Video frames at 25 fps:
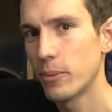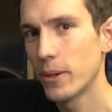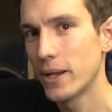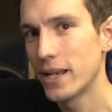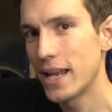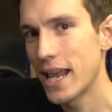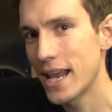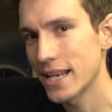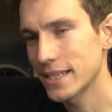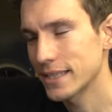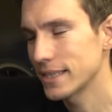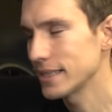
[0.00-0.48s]
But in
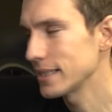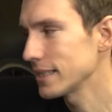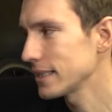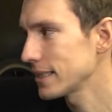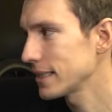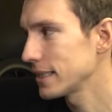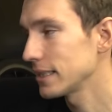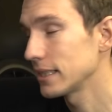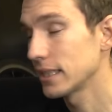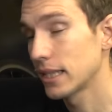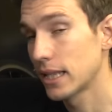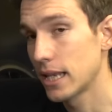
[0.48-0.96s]

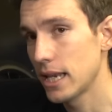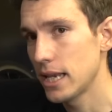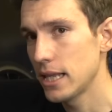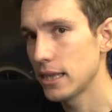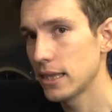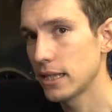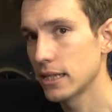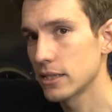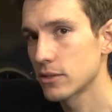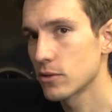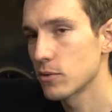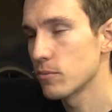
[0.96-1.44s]
essence, the key
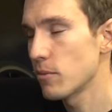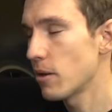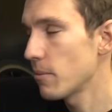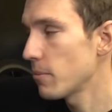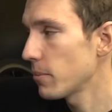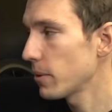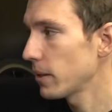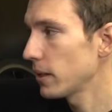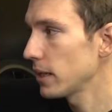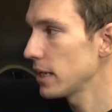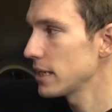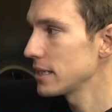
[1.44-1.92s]
thing to
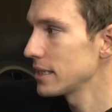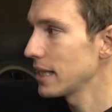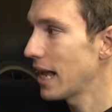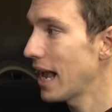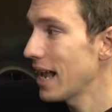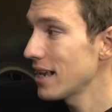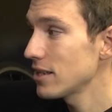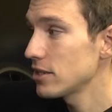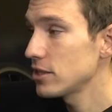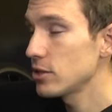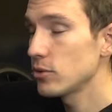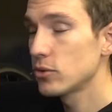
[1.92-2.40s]
remember is that
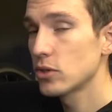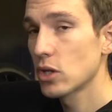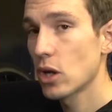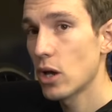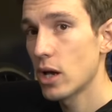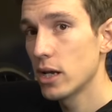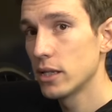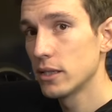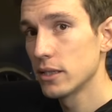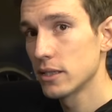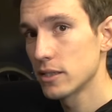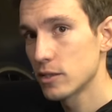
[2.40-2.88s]
as you
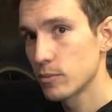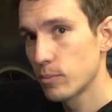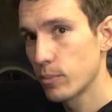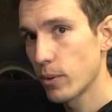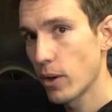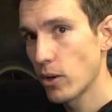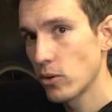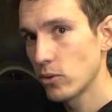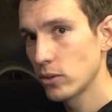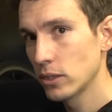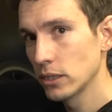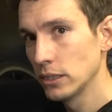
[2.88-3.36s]
tighten the
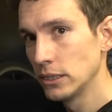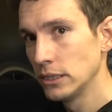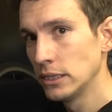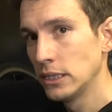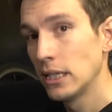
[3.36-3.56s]
spoke,